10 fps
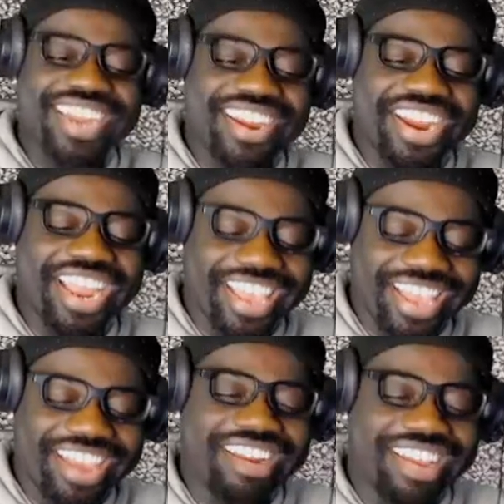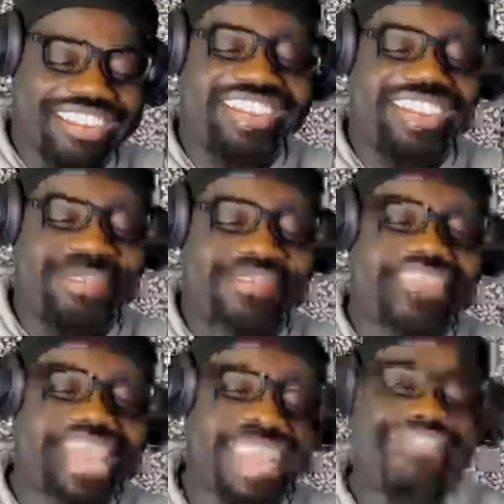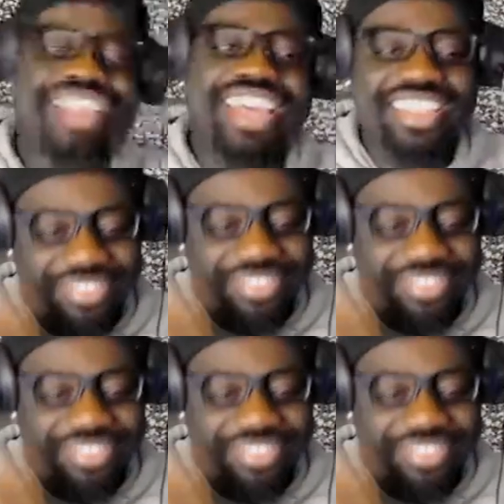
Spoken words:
All right, Sam. I can see that.